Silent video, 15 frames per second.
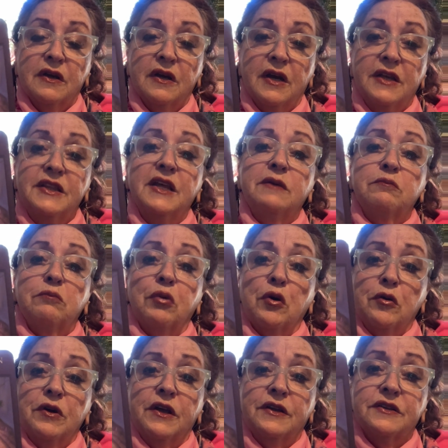And then
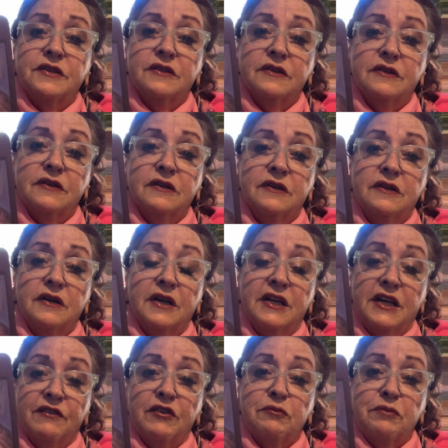burn it and
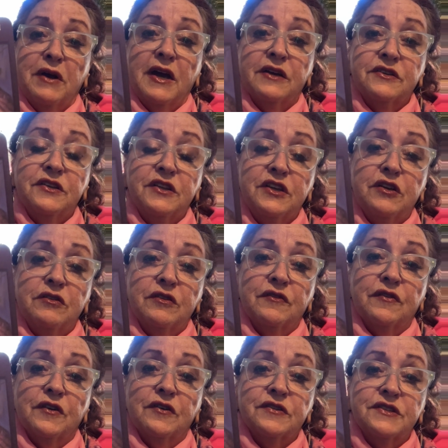give it back to the
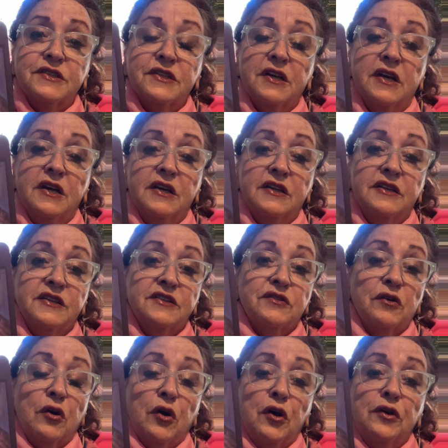universe. These are
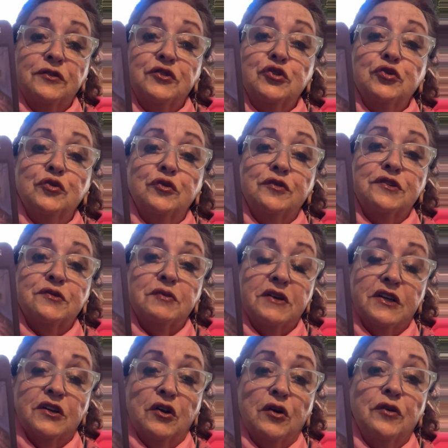all tools we
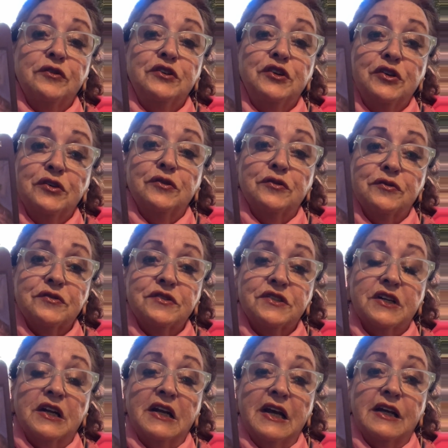can all use to
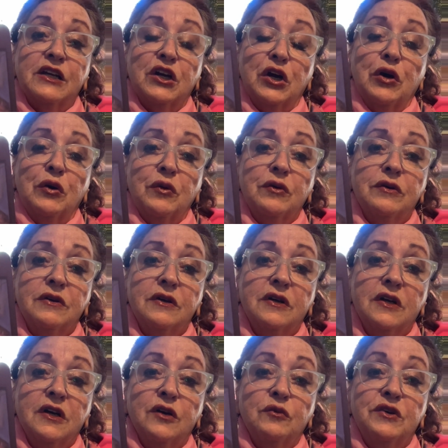let go.
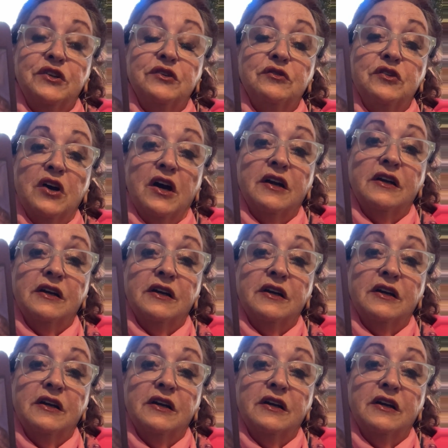We do not